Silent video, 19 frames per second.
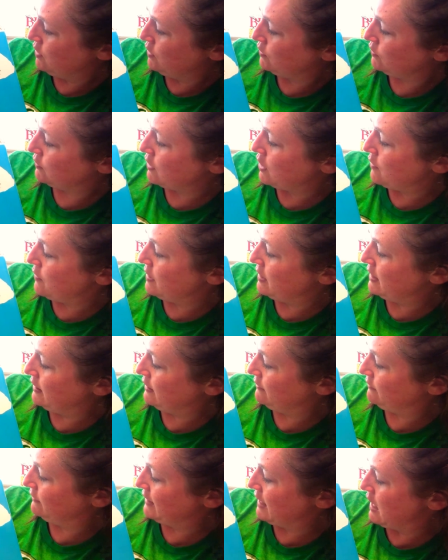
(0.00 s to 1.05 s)
Growing in
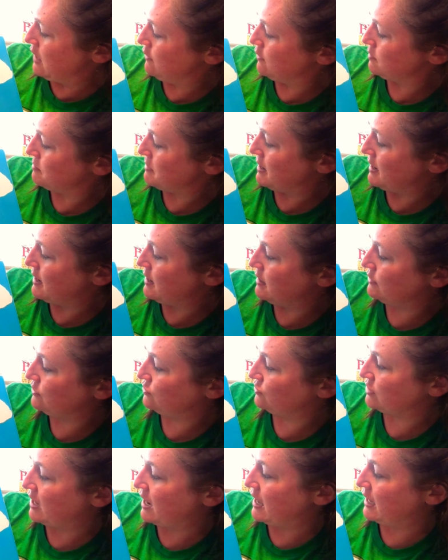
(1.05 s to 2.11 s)
the flower pot,
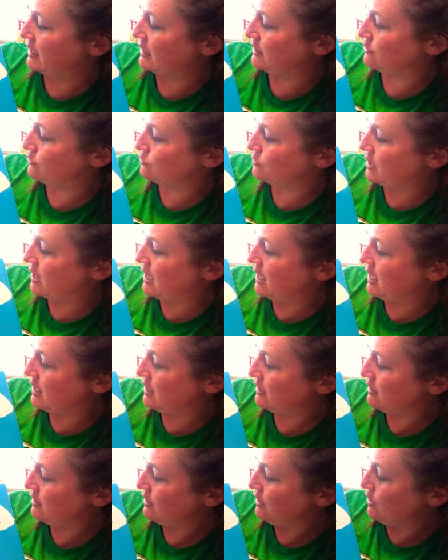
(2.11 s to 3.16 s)
shiny and
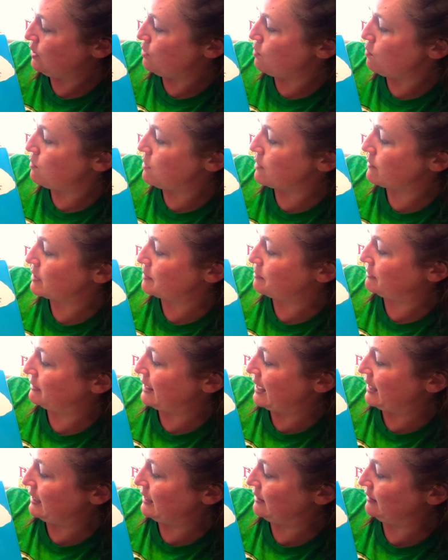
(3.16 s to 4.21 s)
red, where we
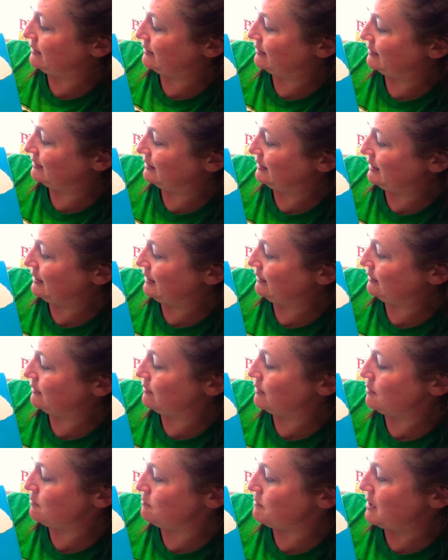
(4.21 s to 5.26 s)
planted the seeds of
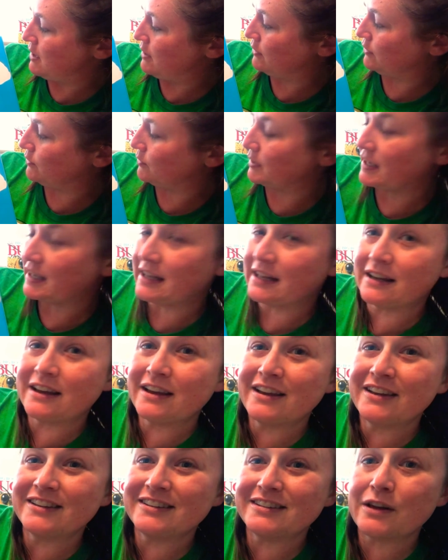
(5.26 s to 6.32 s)
the milkweed,
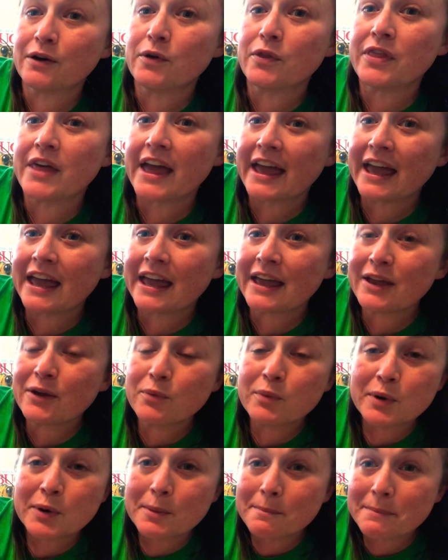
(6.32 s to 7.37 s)
so they
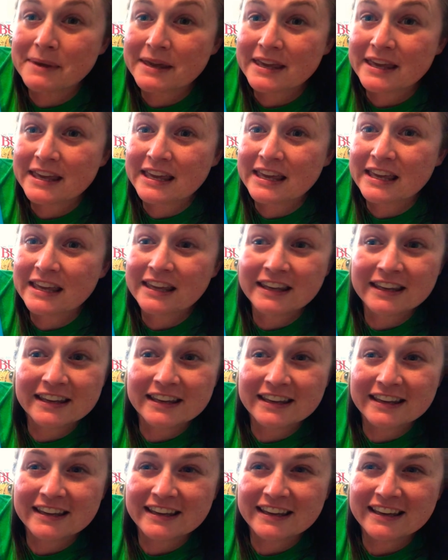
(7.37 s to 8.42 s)
will be
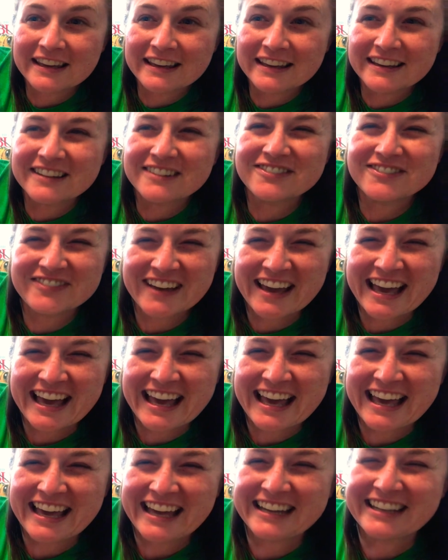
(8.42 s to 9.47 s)

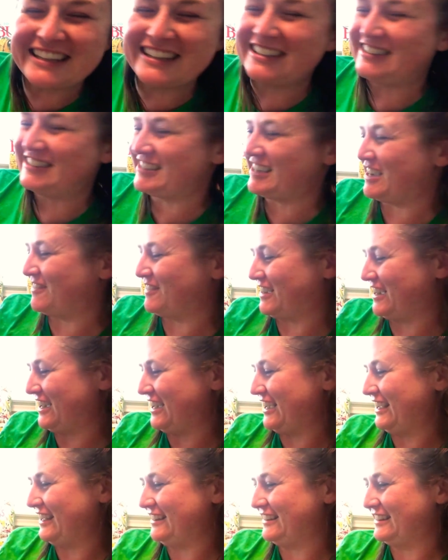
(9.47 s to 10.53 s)
fed. Good job,
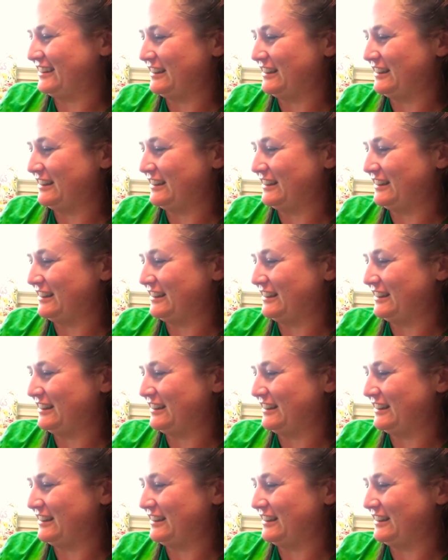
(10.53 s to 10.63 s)
guys.